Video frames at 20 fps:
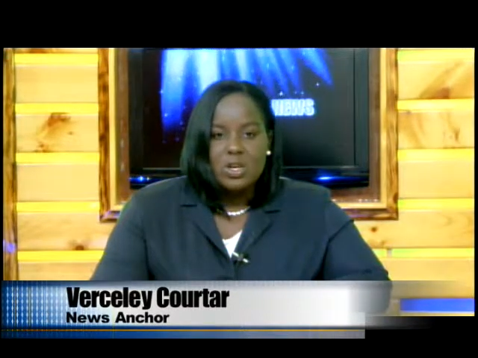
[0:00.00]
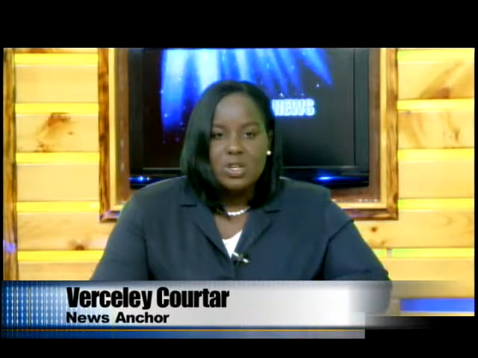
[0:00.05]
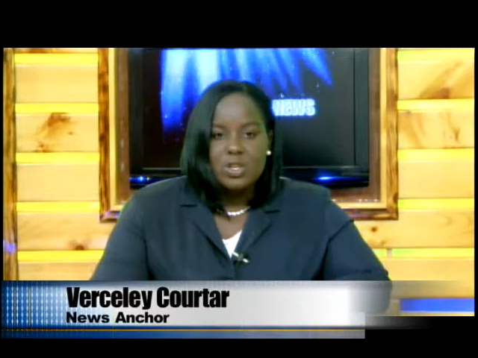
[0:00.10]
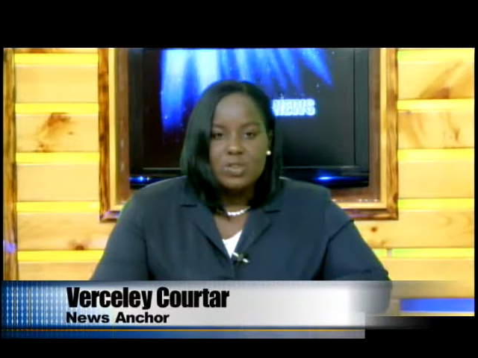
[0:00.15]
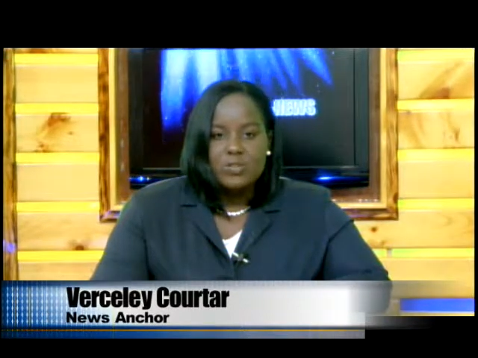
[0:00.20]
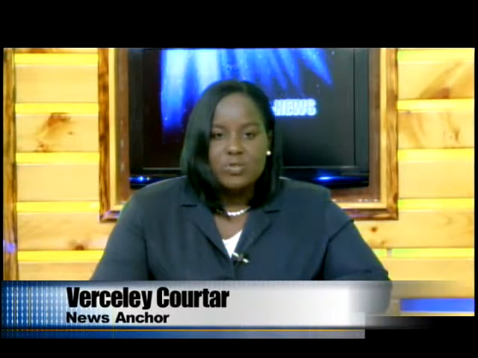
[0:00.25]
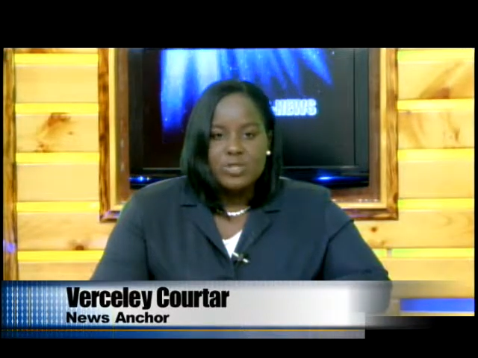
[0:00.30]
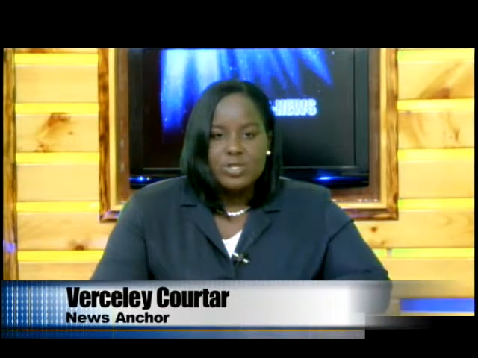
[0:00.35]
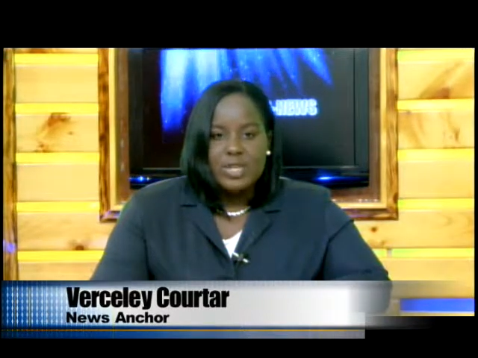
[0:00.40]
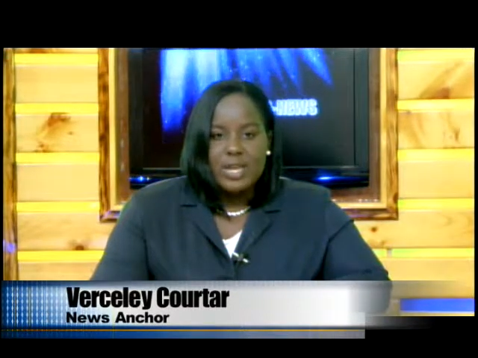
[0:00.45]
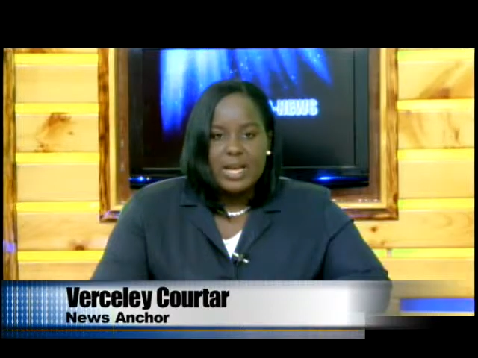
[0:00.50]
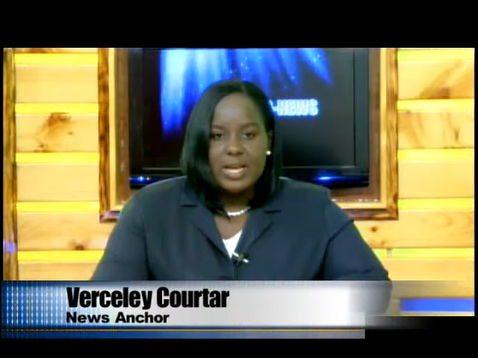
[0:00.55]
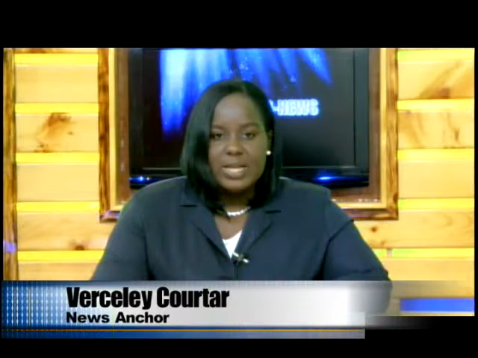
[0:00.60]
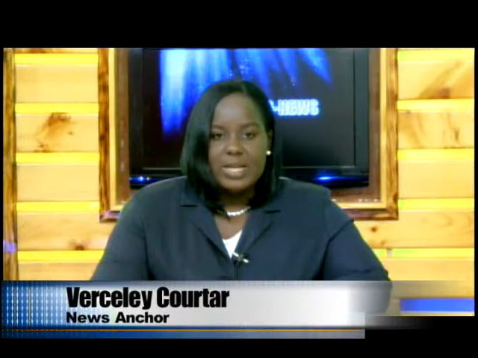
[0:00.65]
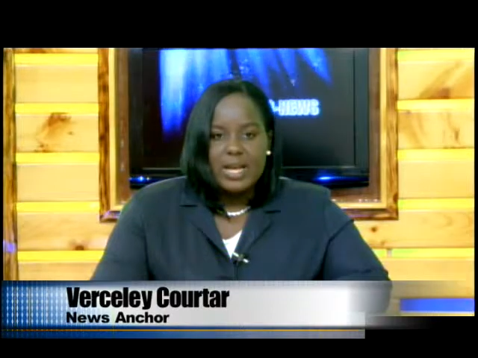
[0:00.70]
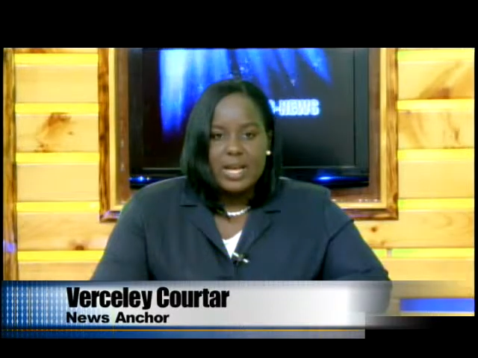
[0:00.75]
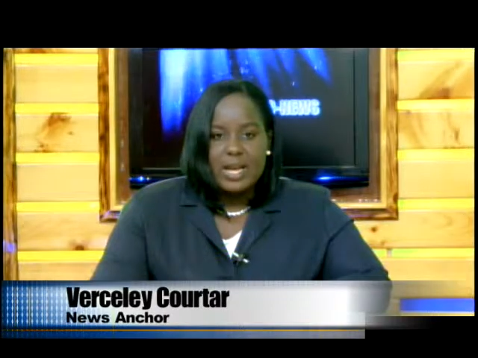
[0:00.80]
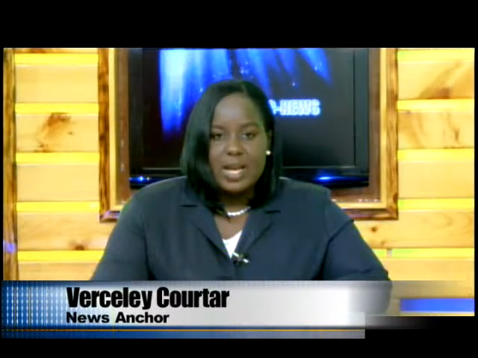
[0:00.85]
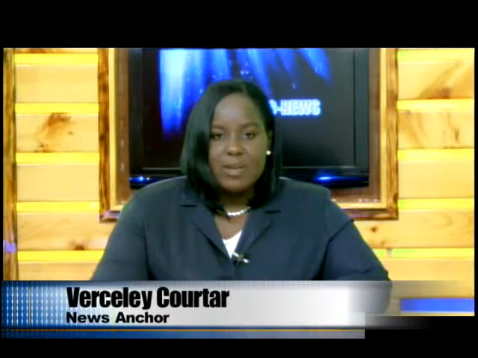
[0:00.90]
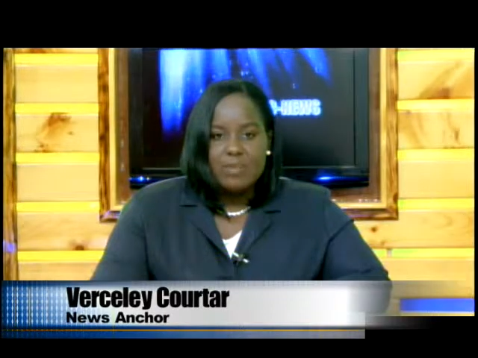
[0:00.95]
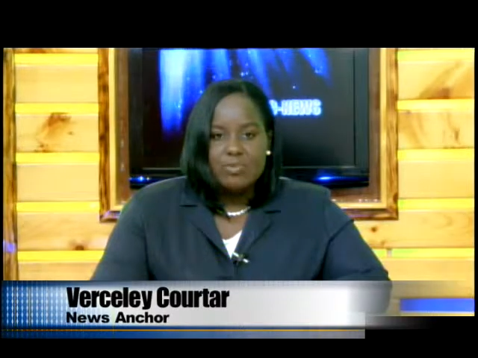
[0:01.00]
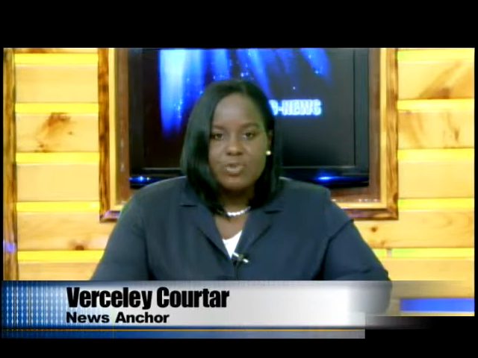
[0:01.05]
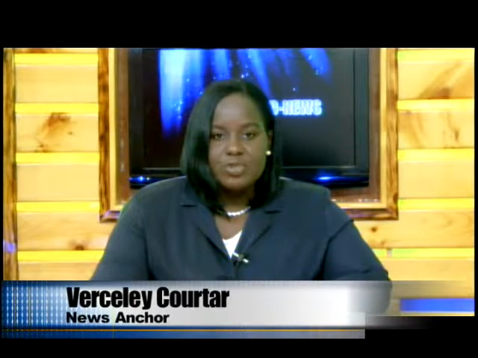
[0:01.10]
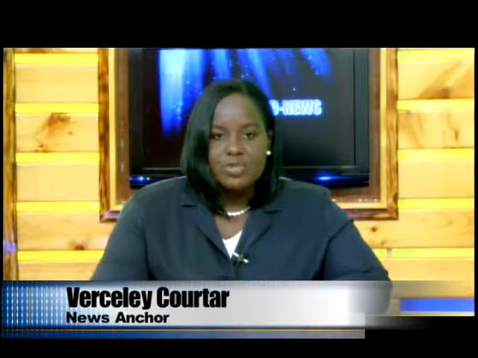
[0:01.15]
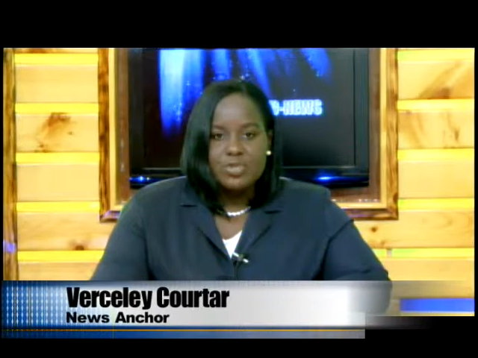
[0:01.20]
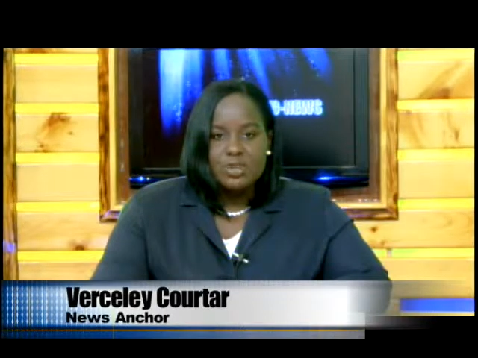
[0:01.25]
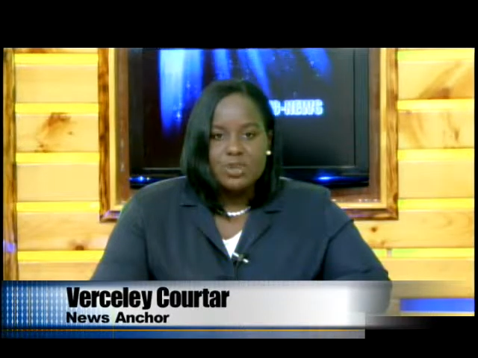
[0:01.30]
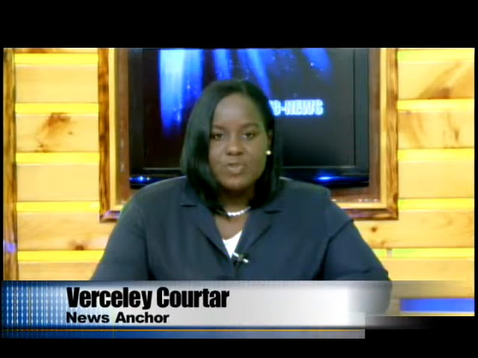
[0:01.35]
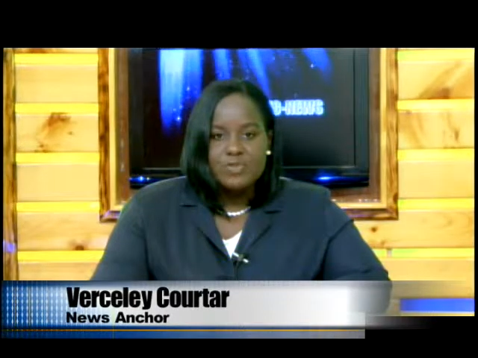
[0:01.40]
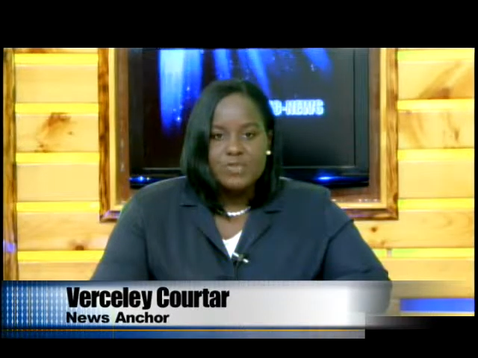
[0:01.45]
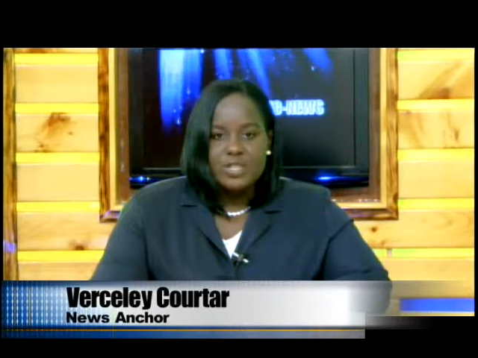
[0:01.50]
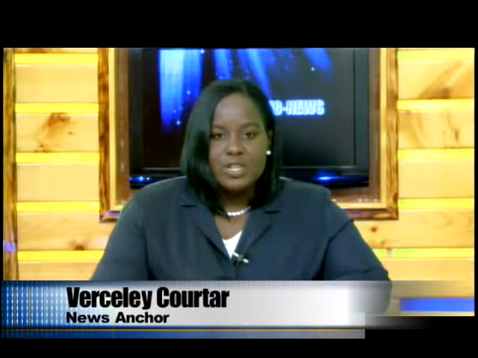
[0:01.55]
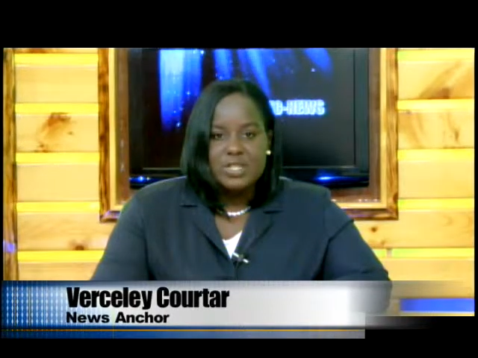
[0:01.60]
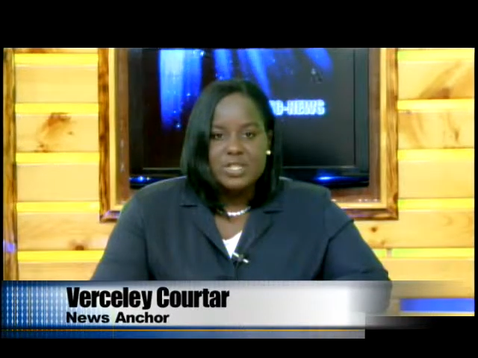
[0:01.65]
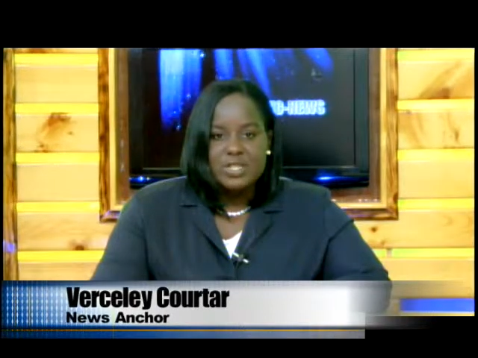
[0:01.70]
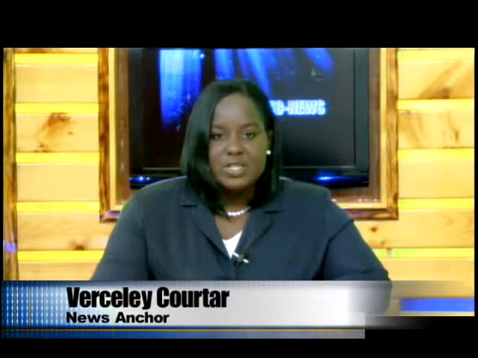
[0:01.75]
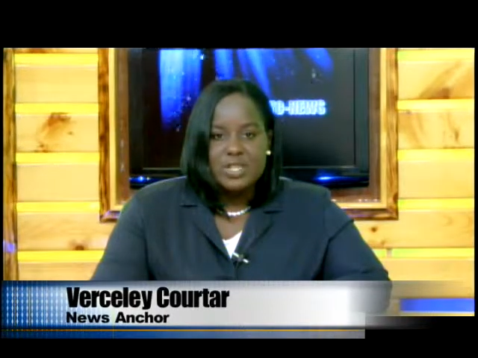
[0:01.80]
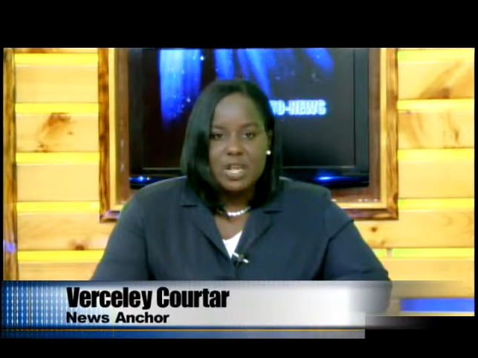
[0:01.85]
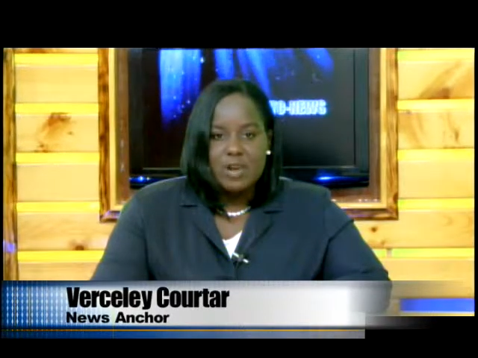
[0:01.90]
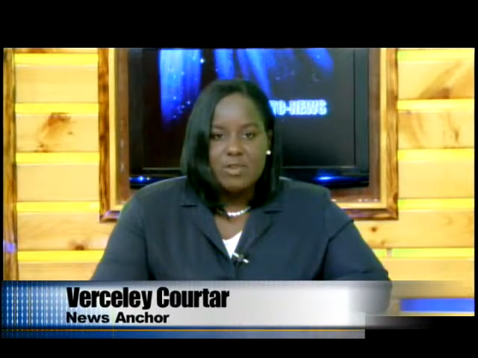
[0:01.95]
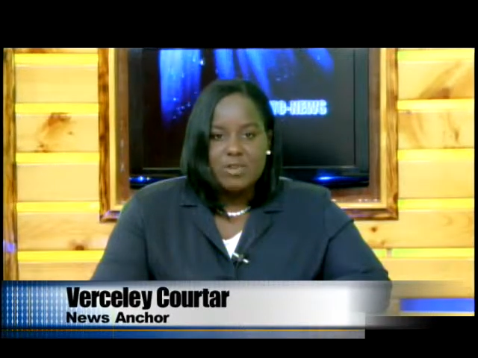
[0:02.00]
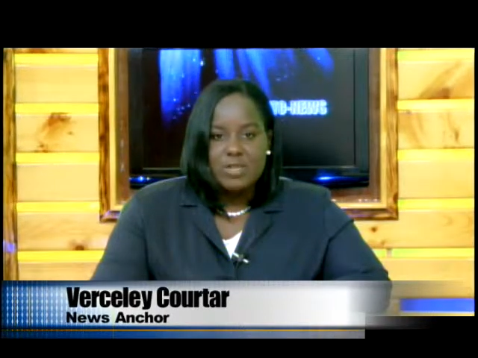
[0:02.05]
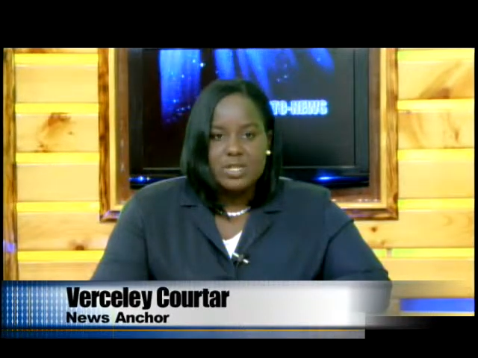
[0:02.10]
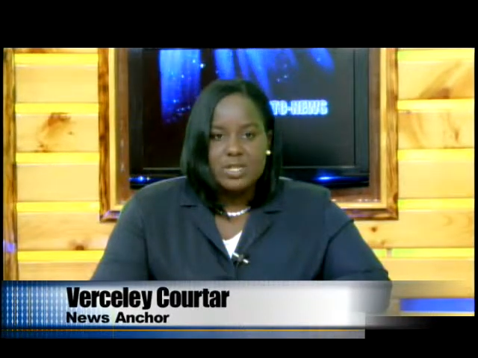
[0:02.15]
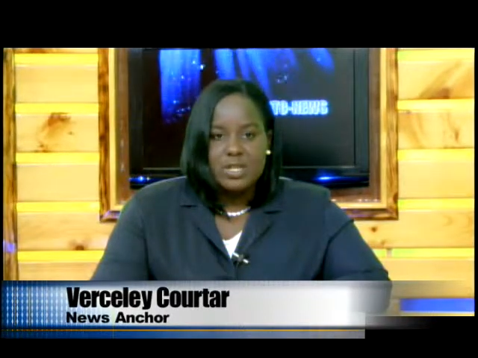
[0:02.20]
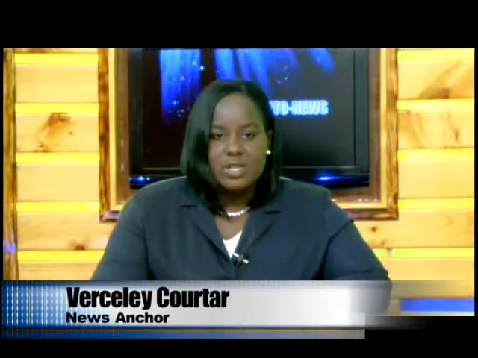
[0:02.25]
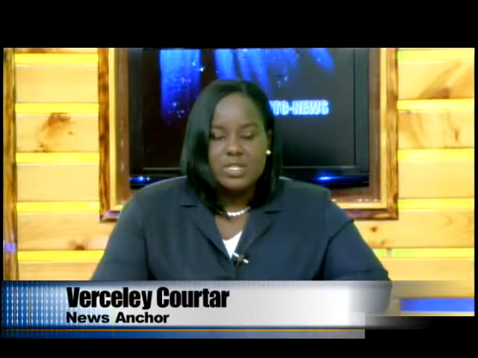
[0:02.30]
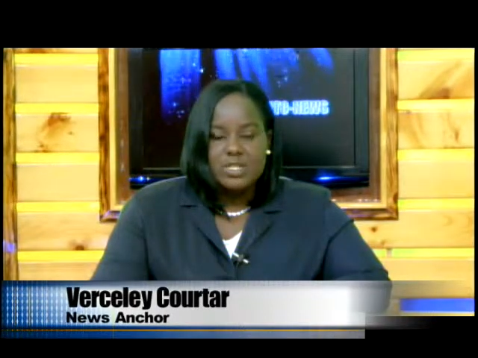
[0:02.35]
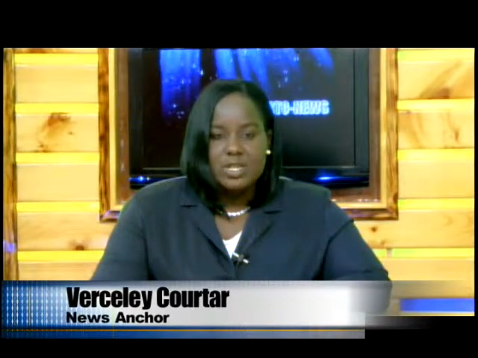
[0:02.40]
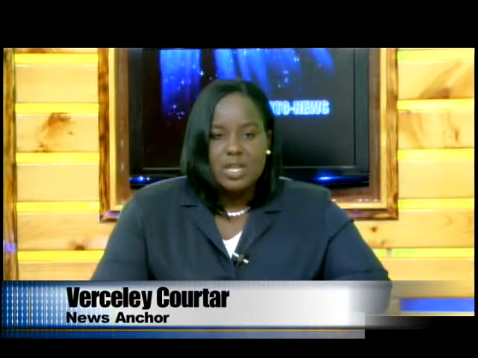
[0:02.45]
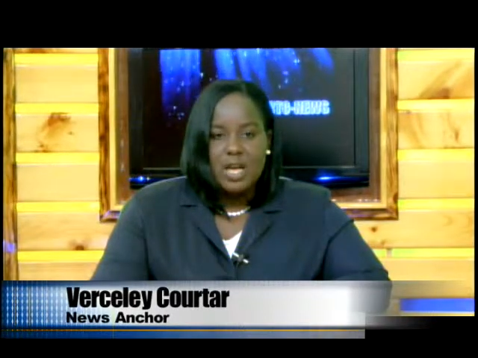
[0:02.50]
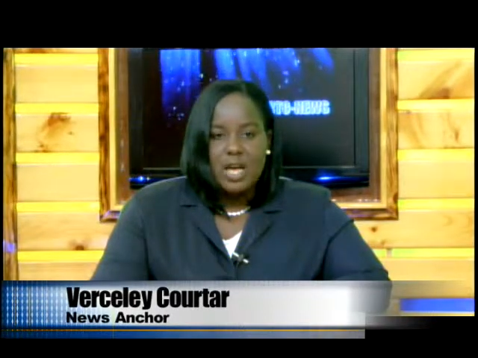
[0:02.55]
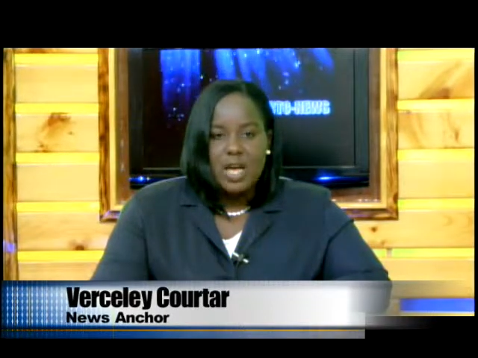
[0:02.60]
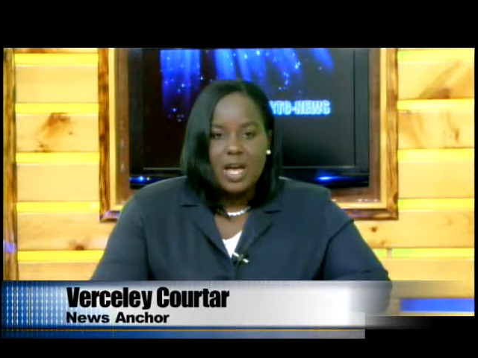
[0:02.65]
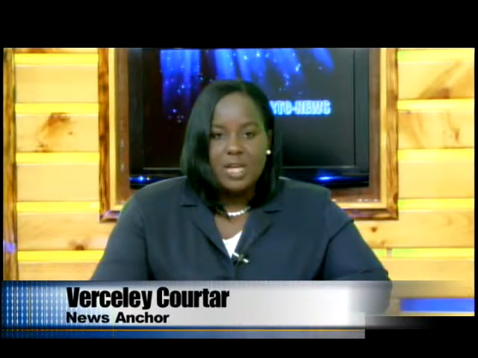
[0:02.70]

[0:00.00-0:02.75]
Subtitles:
to protect and preserve Statia's heritage,